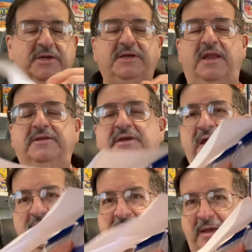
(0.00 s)
He's got it
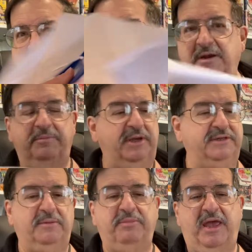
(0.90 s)
taped in a
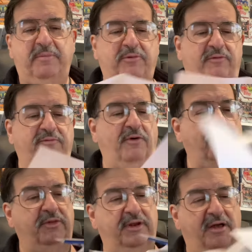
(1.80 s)
piece of paper and
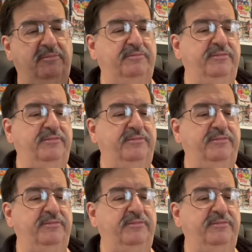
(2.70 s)
folded up.